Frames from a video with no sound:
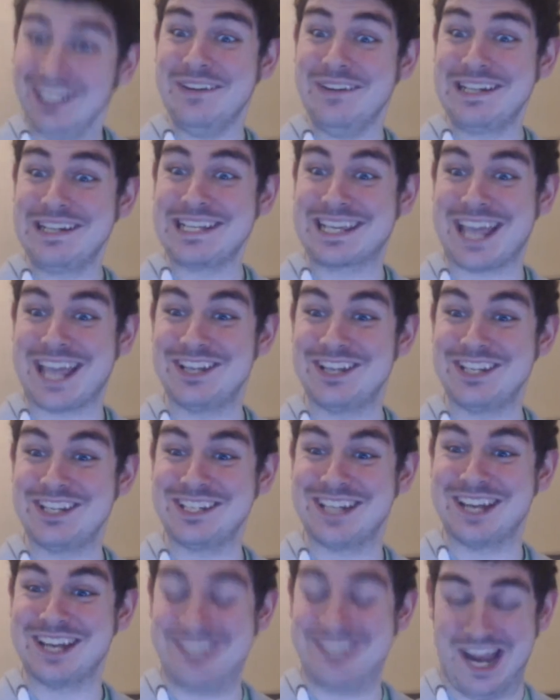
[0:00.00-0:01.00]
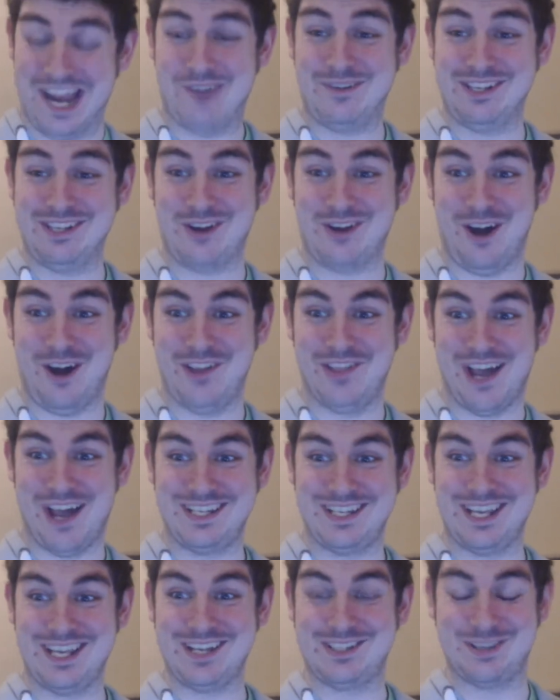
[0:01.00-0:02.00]
indication that Jerry's got an
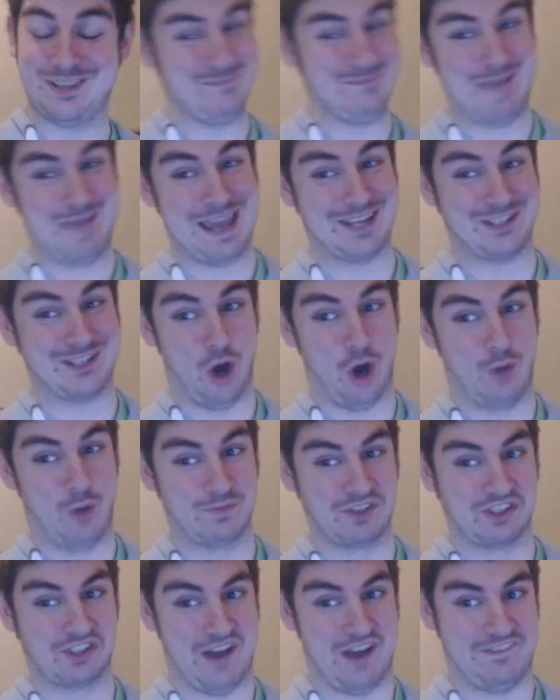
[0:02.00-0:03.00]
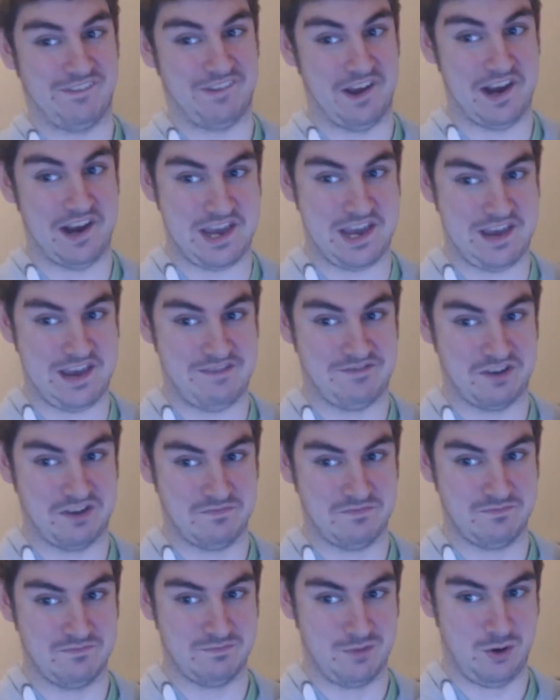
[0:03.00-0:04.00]
idea to make Tom suffer
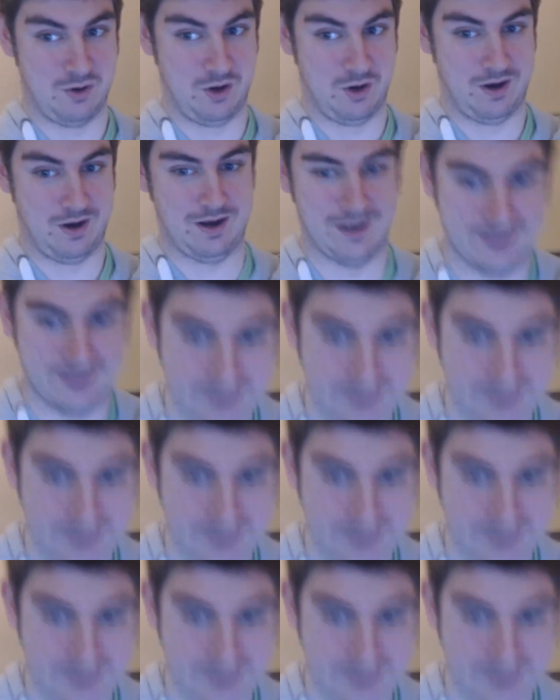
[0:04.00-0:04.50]
even more.